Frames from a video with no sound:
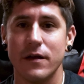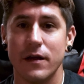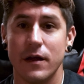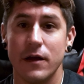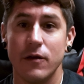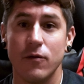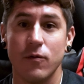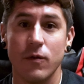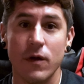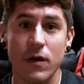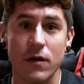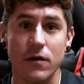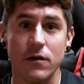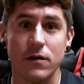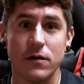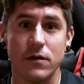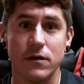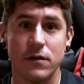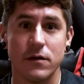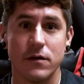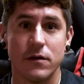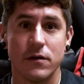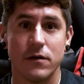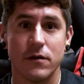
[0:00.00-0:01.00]
It will,
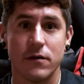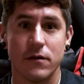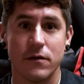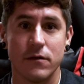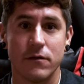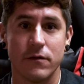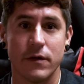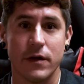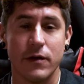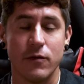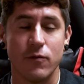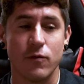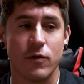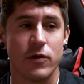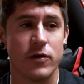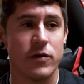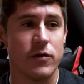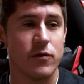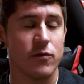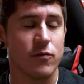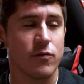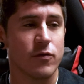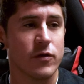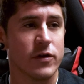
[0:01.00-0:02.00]
right?
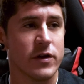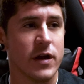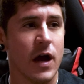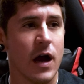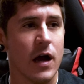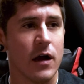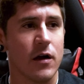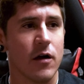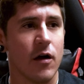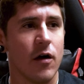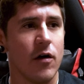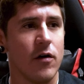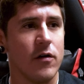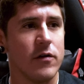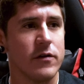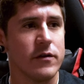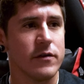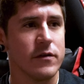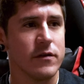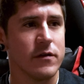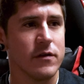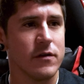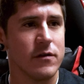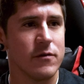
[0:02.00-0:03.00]
We're not
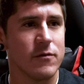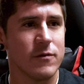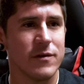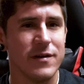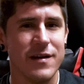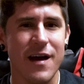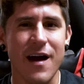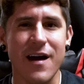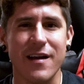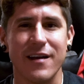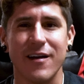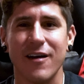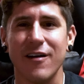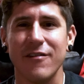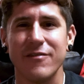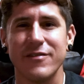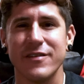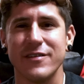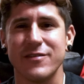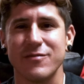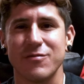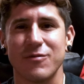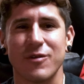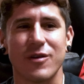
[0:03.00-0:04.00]
called, we're not of
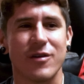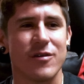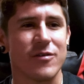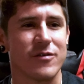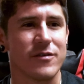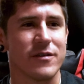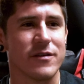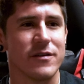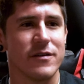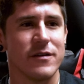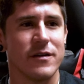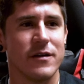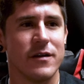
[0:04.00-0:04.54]
this world.